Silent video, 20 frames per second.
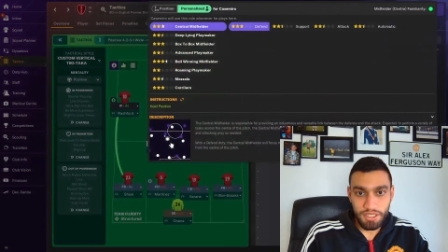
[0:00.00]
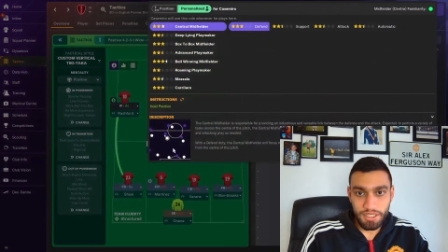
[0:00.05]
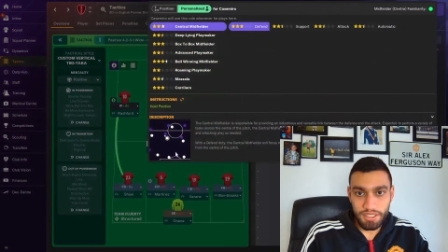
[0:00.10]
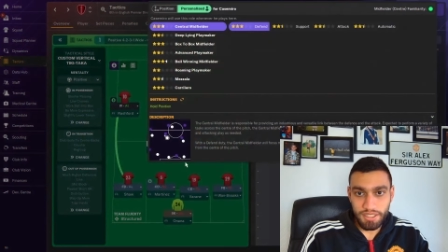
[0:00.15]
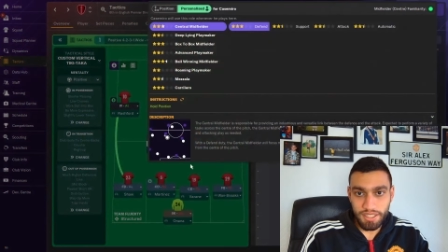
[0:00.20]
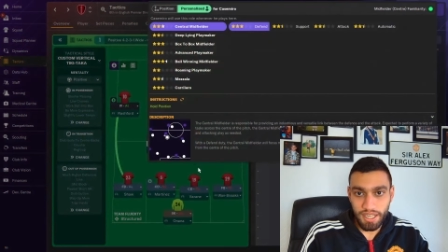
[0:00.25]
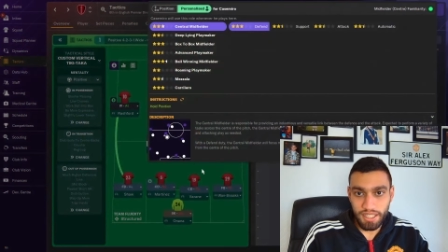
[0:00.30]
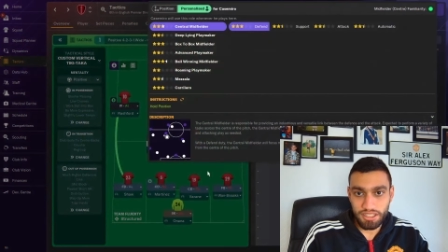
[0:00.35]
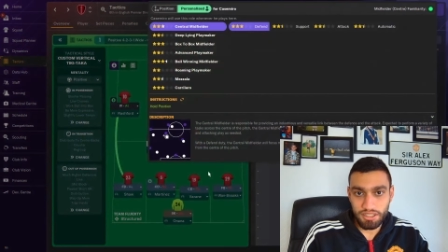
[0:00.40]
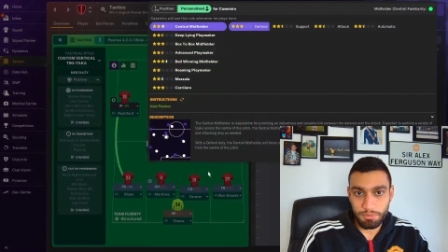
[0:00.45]

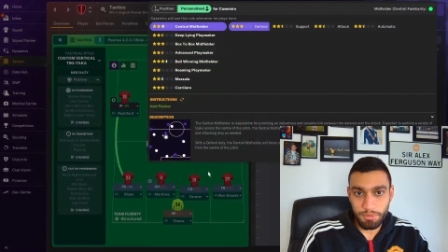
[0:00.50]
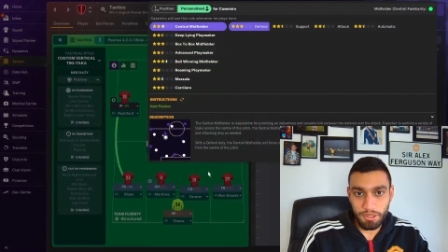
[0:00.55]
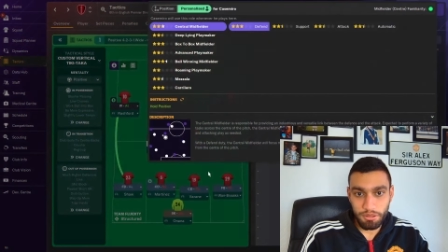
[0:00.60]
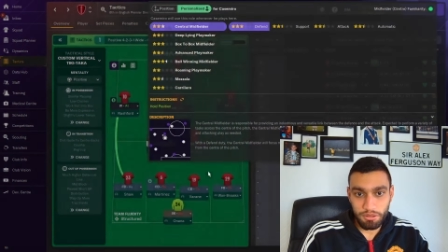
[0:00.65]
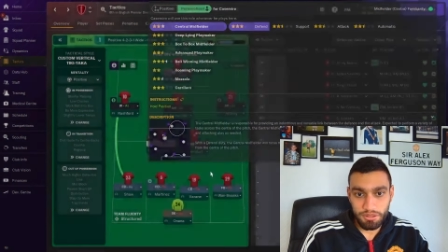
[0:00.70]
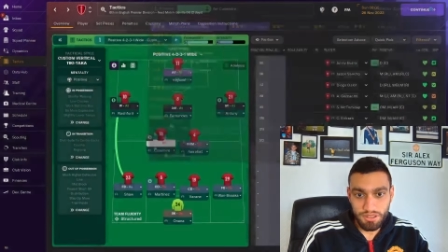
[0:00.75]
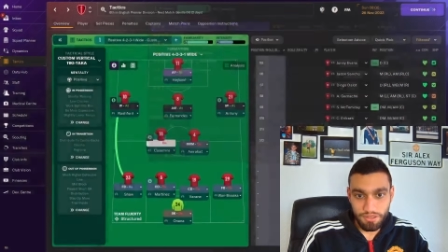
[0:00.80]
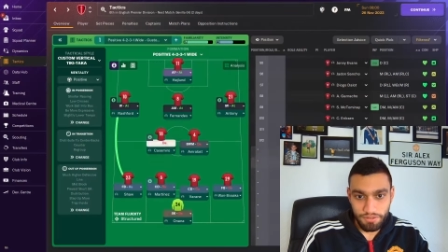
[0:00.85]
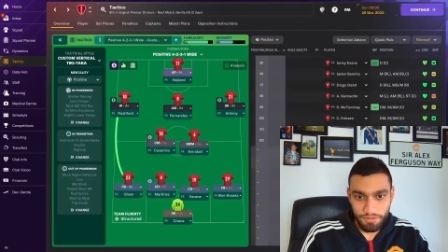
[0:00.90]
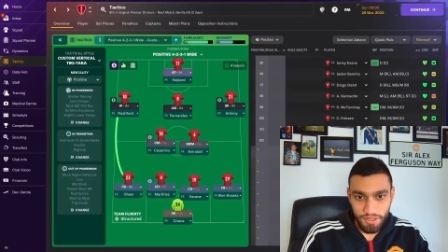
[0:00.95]
Casemiro
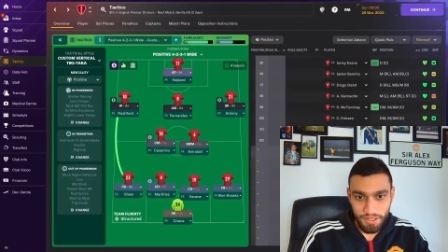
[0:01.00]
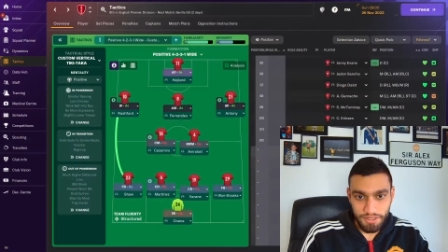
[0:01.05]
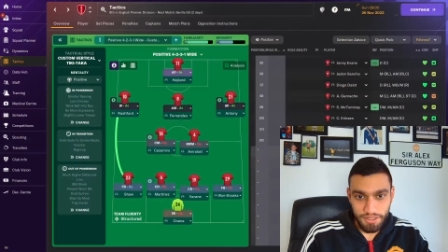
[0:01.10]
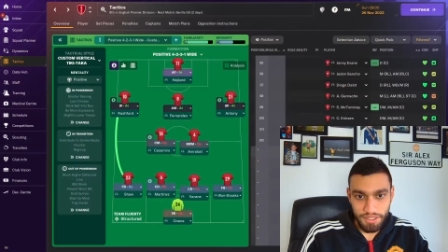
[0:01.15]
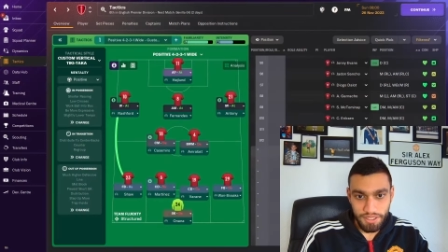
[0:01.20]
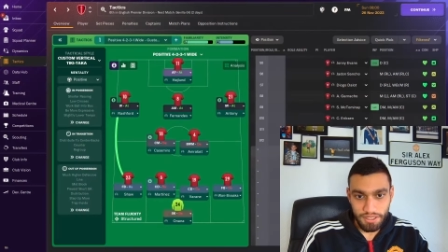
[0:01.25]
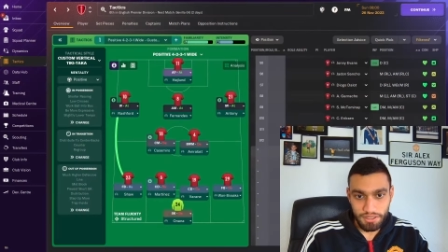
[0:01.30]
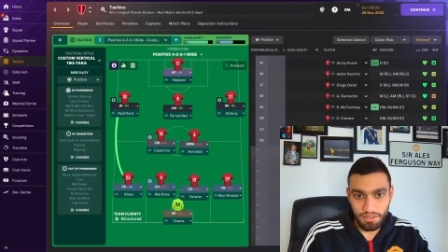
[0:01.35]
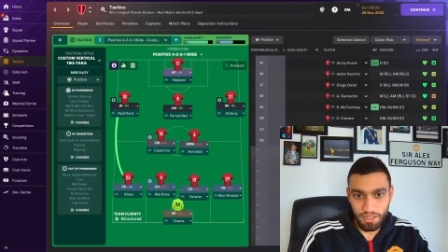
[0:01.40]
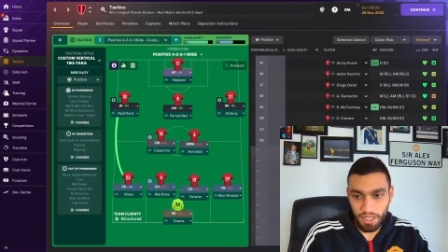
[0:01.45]

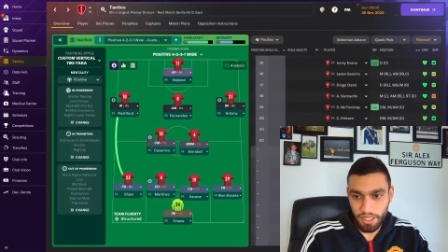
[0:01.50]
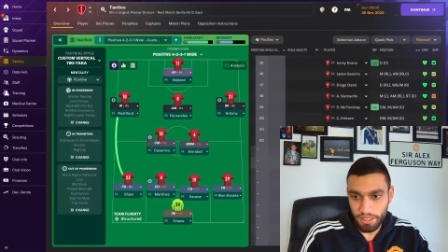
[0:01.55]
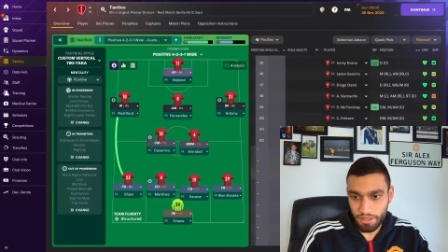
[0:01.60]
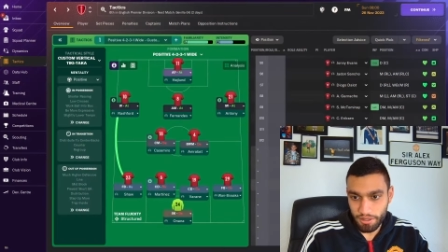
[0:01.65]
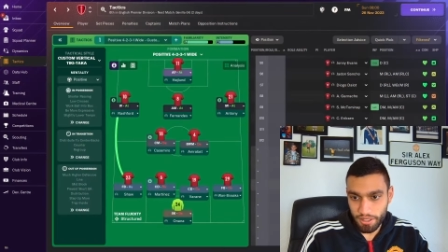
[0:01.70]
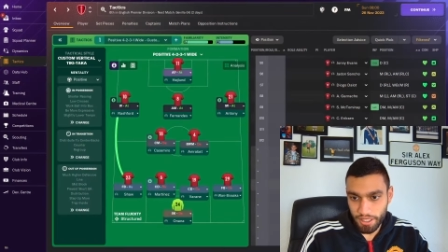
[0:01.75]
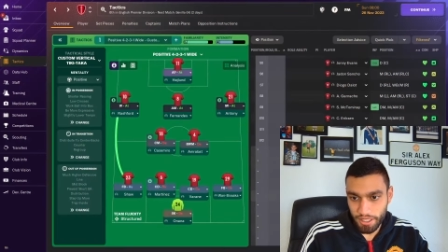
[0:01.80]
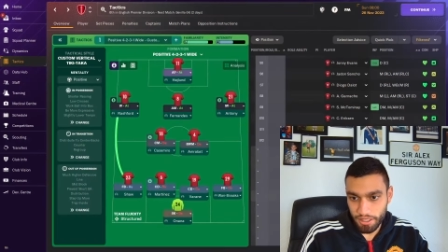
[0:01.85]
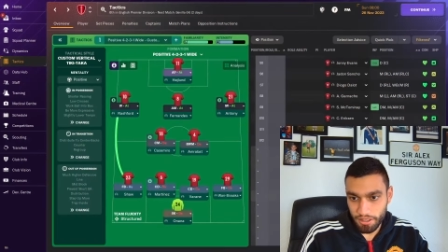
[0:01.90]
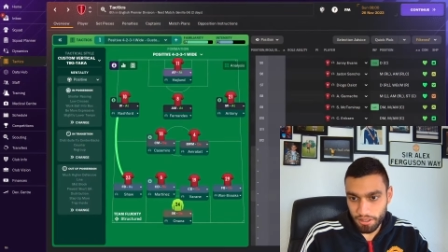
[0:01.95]
defending like
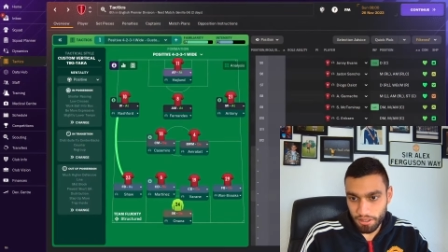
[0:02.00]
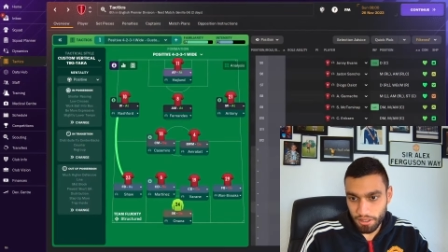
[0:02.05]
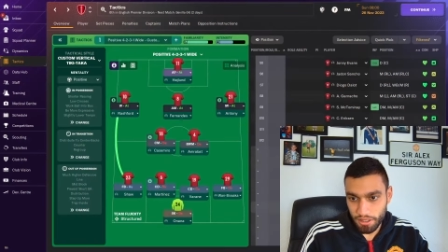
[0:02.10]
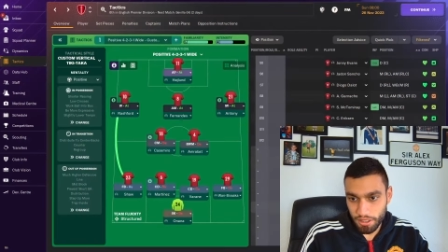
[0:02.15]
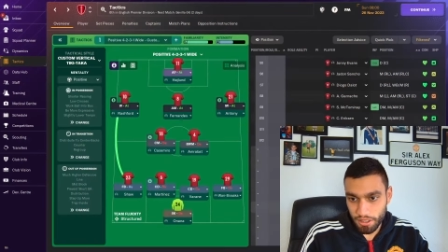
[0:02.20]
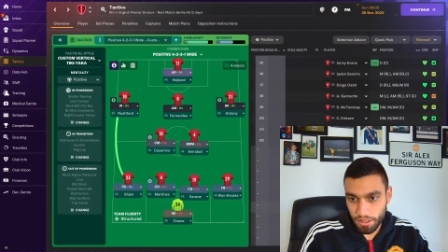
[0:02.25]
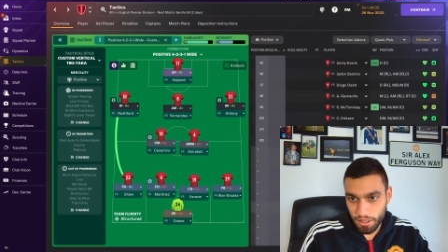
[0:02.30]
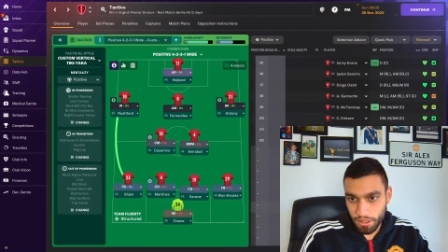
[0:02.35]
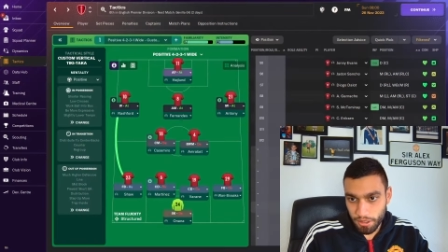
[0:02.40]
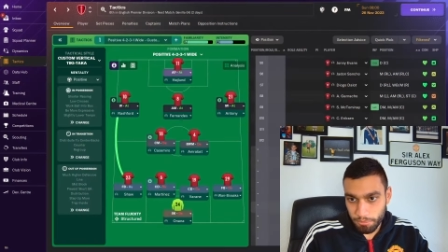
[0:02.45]
that.
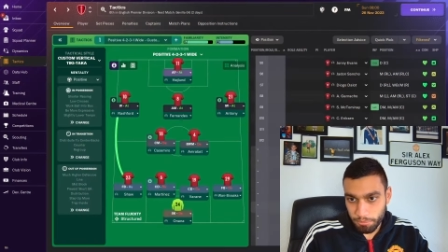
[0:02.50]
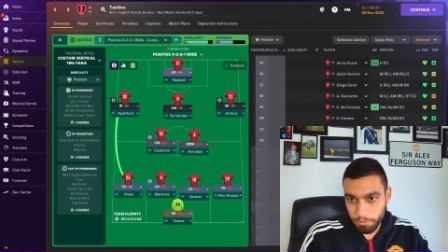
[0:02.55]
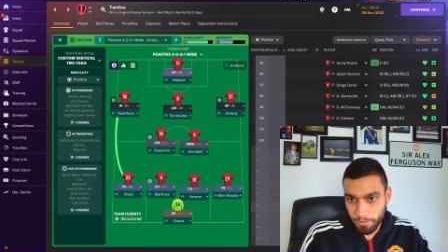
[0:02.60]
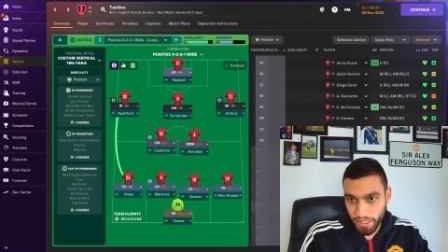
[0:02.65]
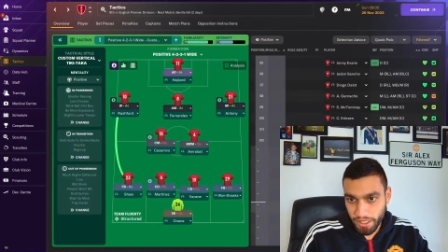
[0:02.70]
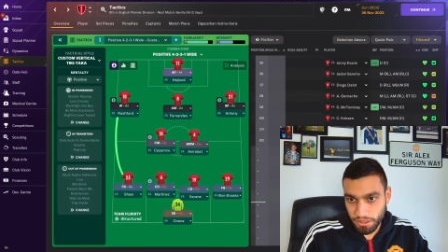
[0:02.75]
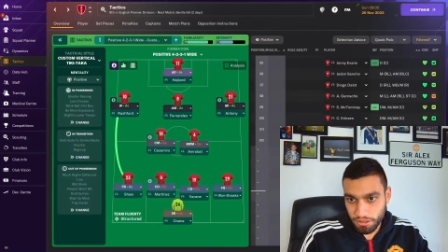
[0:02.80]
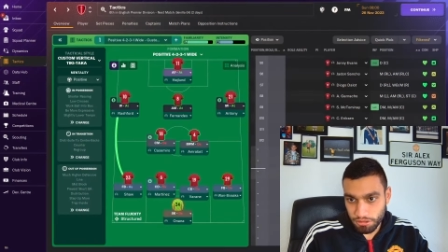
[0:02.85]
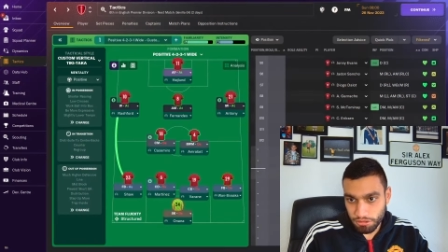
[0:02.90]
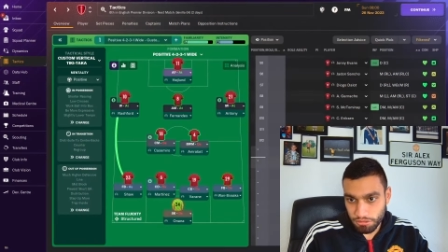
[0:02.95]

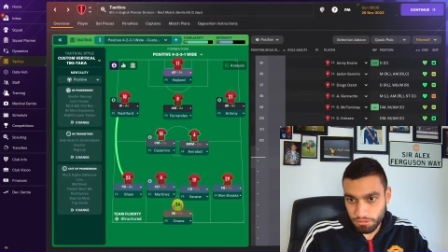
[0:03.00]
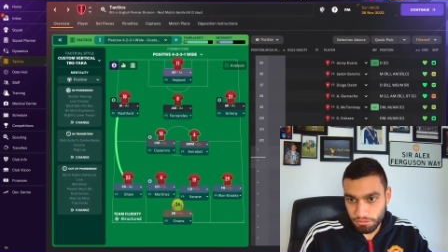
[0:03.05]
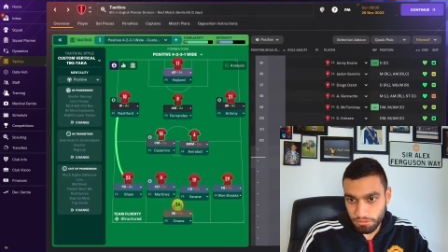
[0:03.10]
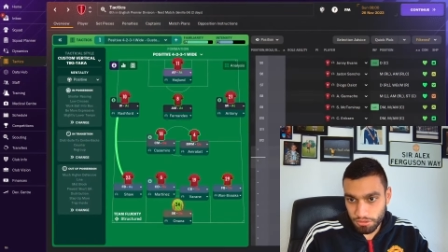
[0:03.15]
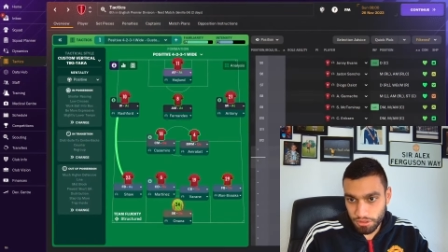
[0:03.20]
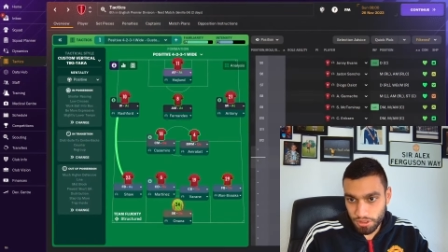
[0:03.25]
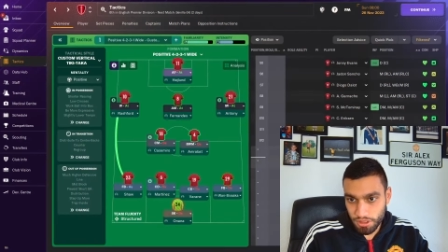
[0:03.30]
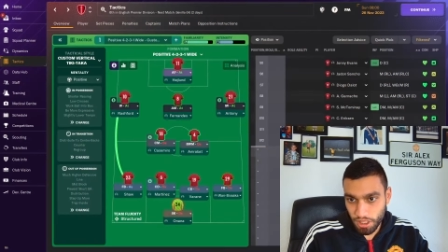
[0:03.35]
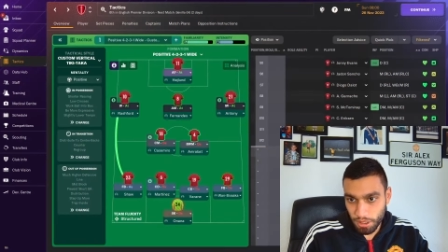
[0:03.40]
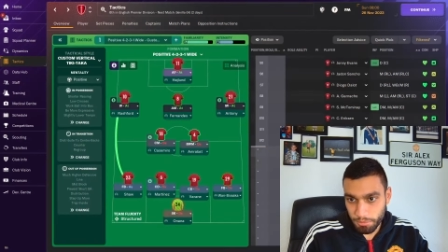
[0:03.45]
Mainoo
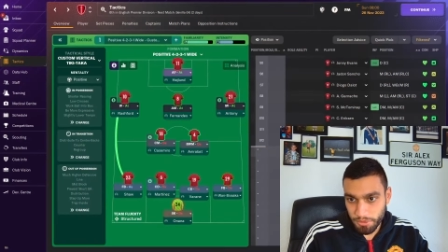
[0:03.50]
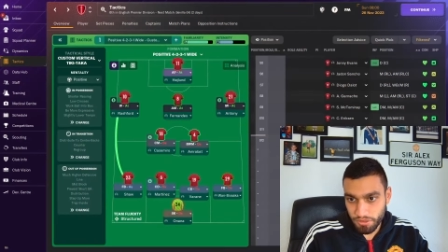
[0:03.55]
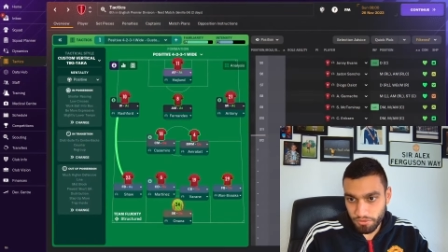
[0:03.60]
come in